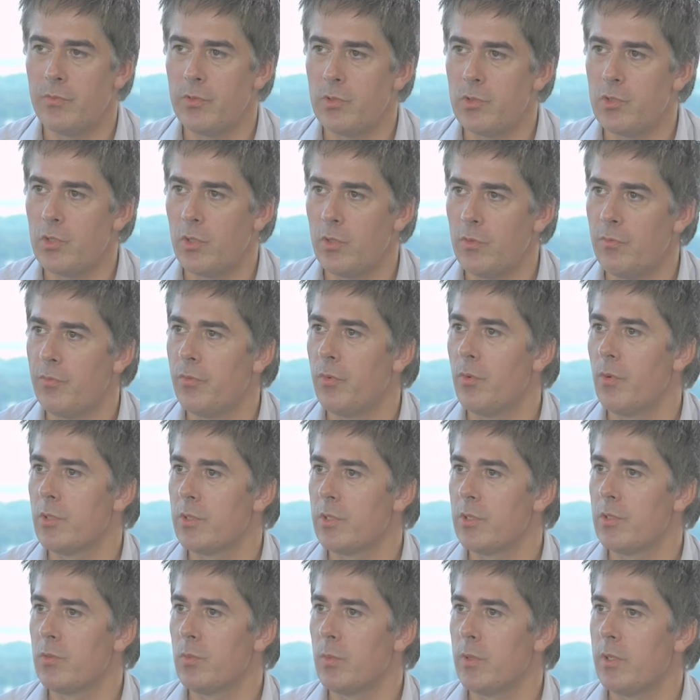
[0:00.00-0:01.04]
if you join
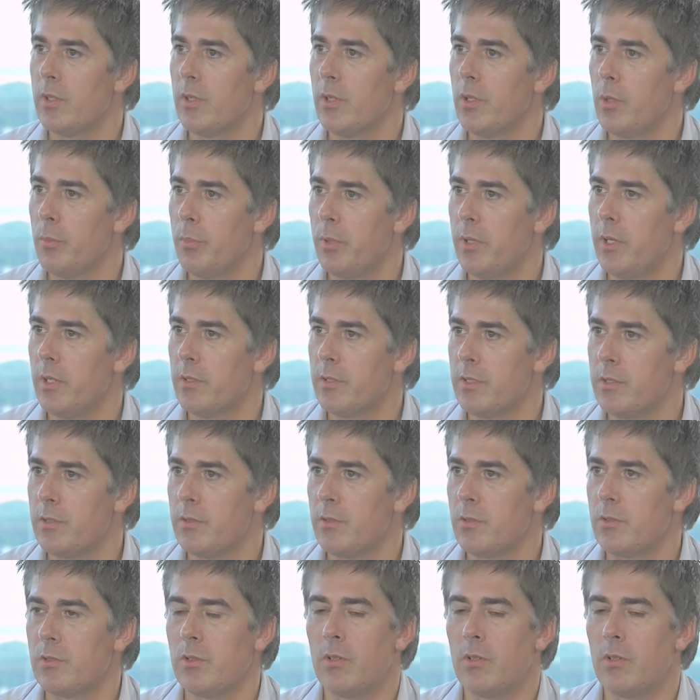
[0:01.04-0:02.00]
forces with other parties.